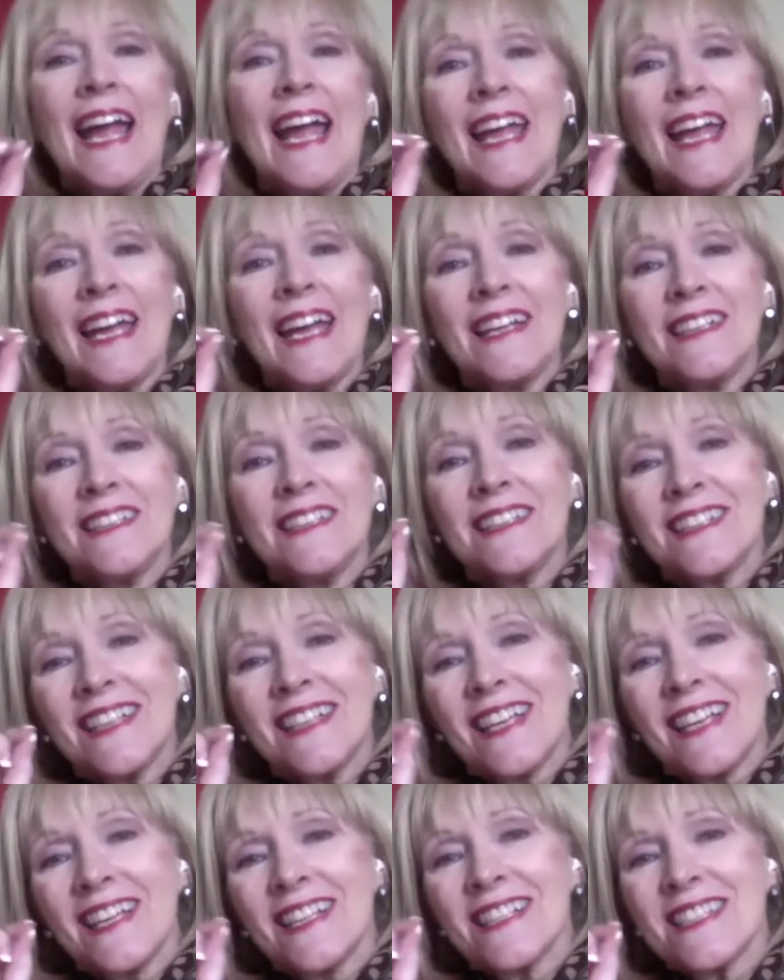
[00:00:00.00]
And
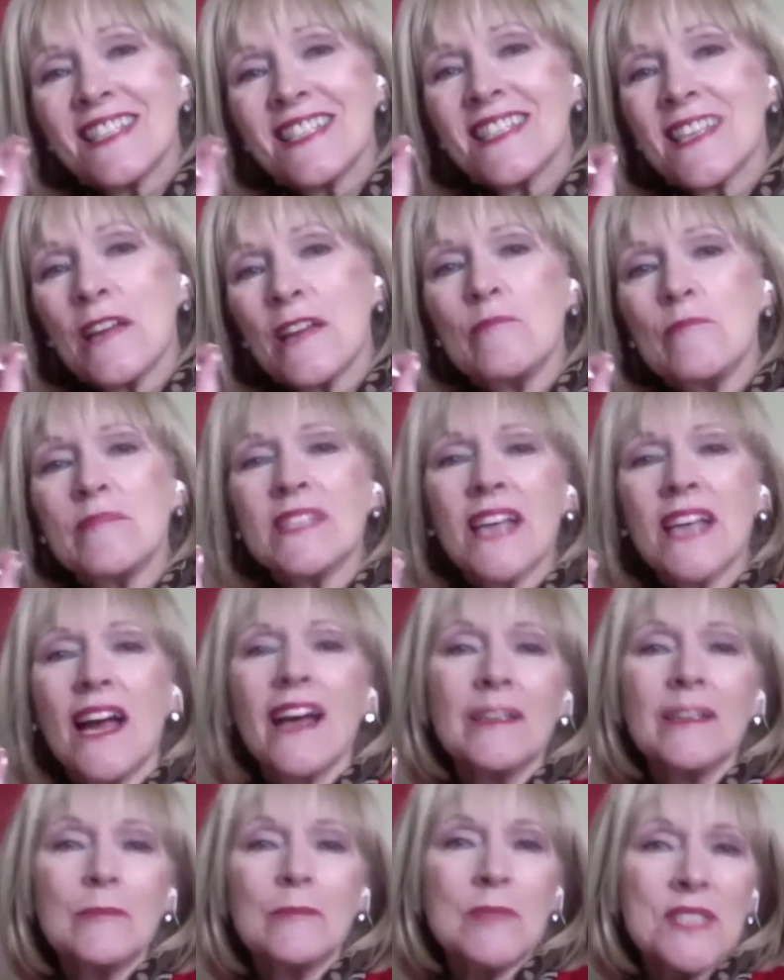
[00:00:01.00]

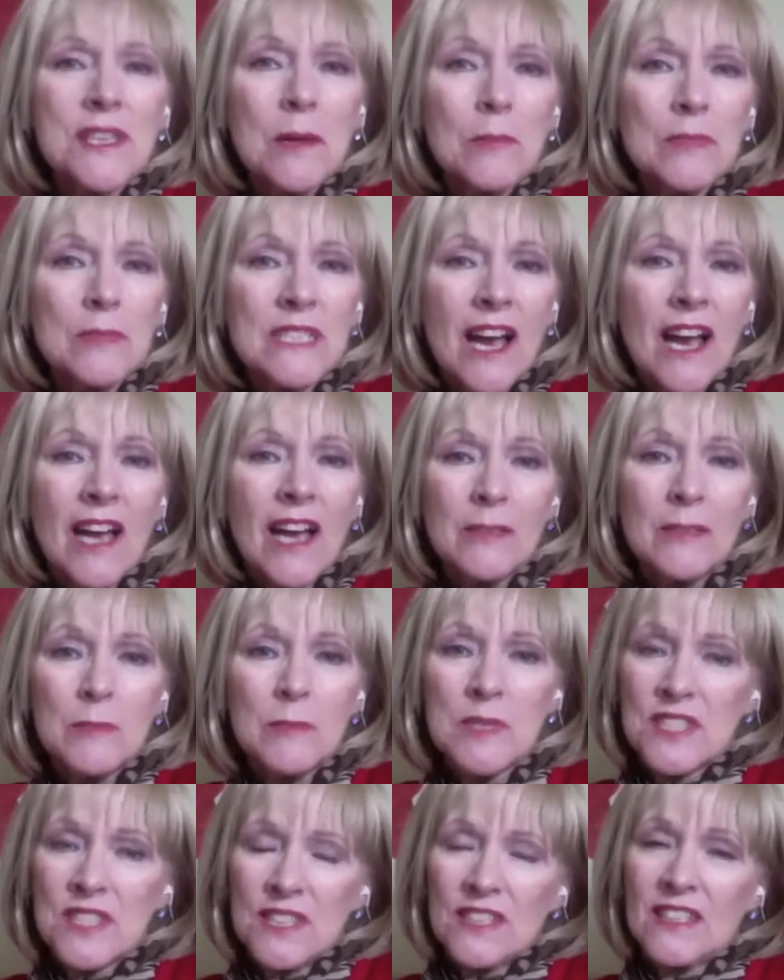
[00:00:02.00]
it's
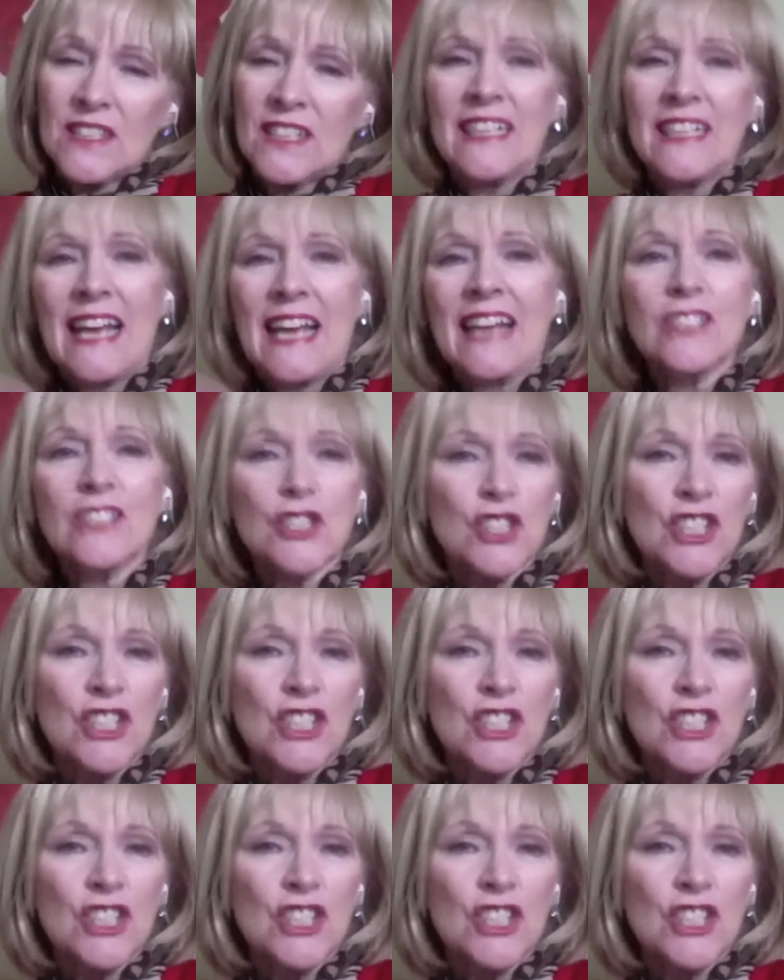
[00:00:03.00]
sometimes the connection